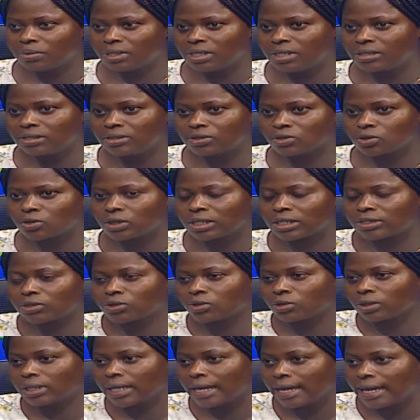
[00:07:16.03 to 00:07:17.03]
Okay. So the
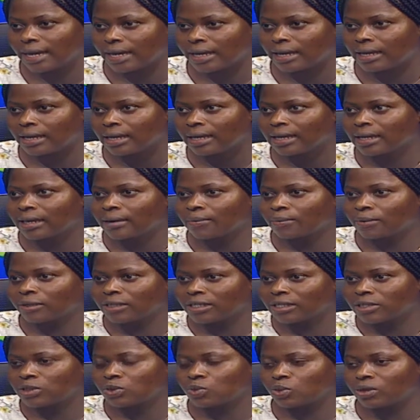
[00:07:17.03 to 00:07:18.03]
Zone A,
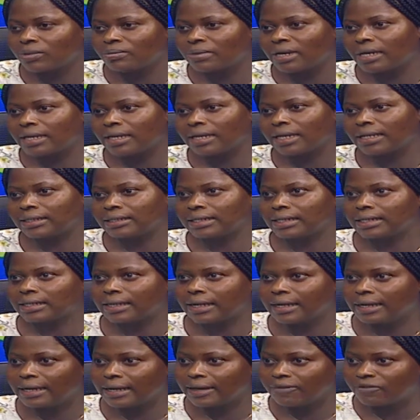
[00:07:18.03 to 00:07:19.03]
police women, and then
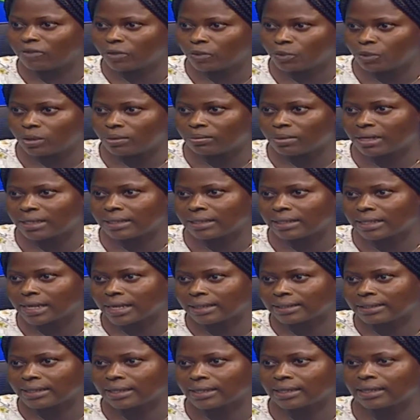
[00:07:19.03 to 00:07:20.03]
Navy women, they are
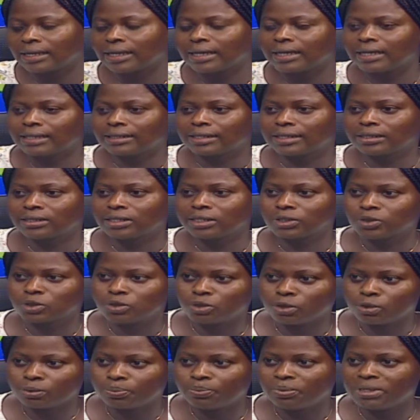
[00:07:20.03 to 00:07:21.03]
there. And then the
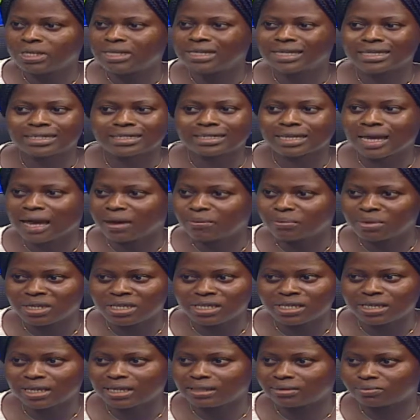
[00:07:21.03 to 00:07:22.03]
Zone B is
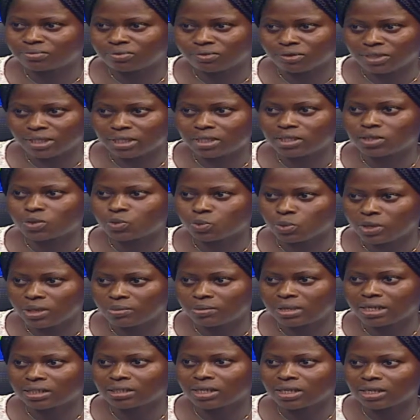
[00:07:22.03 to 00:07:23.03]
Army and prisons
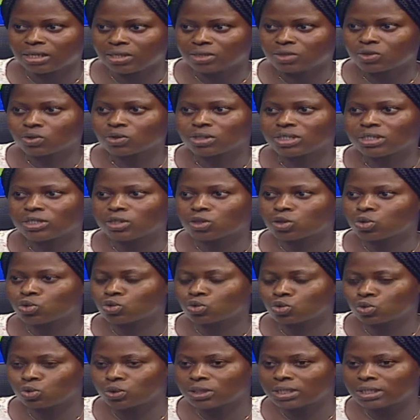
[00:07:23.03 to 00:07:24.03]
women. Okay. So these
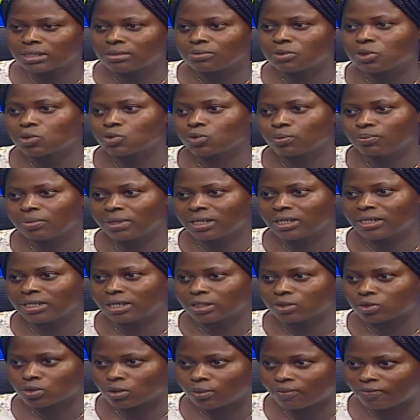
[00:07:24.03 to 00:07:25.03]
2 teams will play the
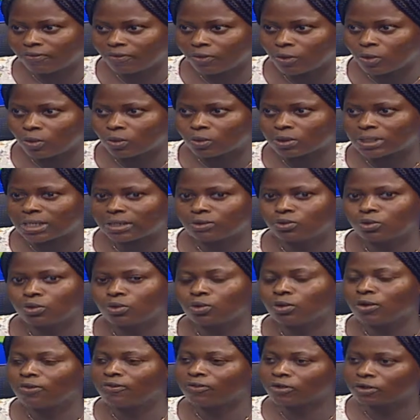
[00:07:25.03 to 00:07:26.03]
top 4. Then we'll
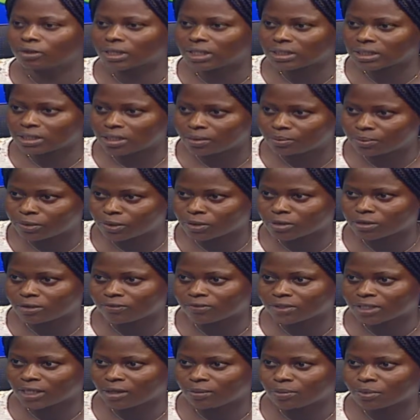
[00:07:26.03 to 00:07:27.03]
go for the champions of
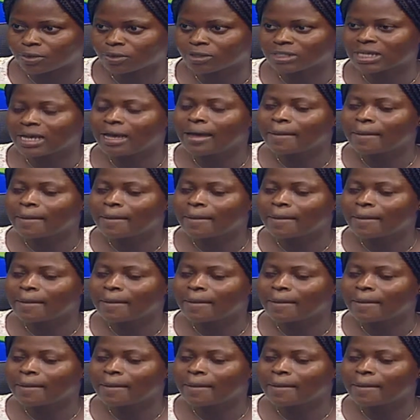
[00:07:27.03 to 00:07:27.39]
champions.